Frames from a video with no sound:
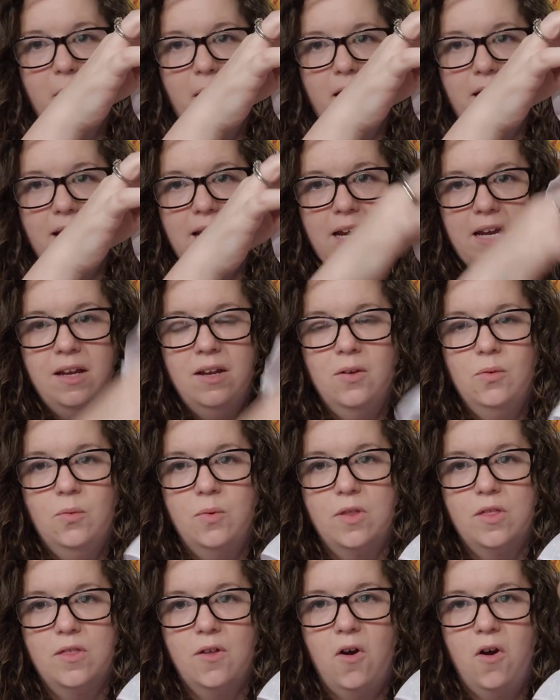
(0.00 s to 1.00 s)
body
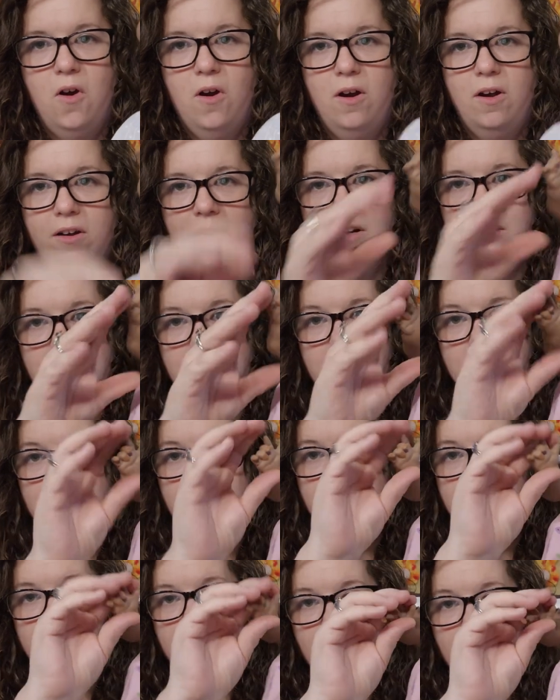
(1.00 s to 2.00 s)
with the hard
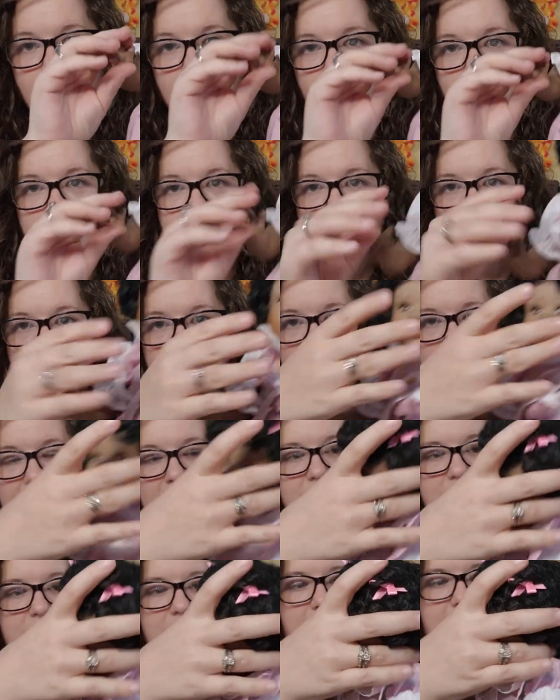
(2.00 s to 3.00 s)
arms and
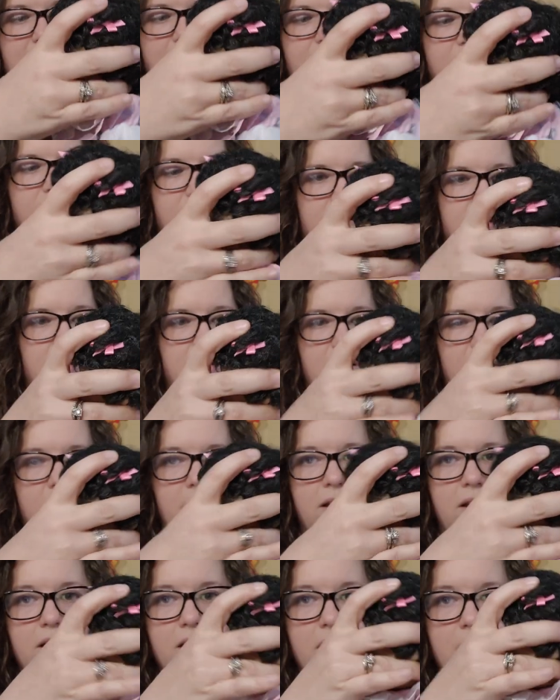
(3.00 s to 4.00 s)
legs and
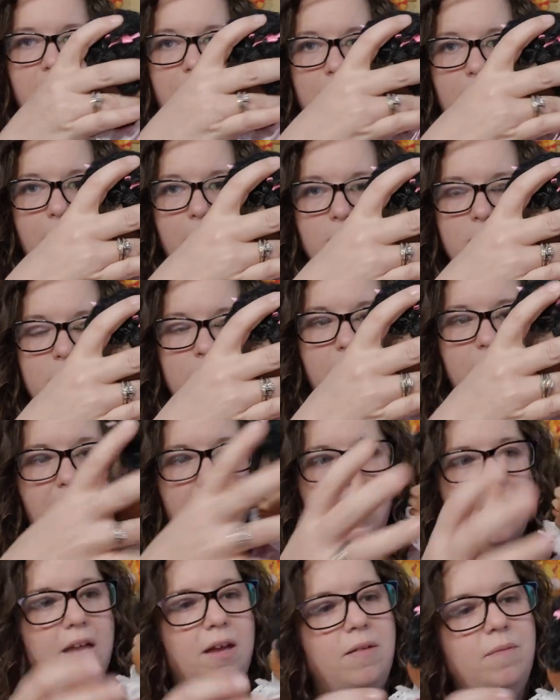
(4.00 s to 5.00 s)
opposable
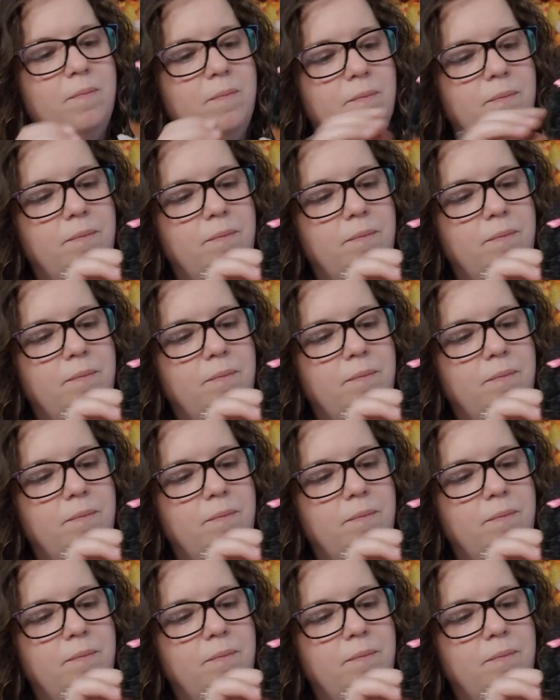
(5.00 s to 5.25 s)
head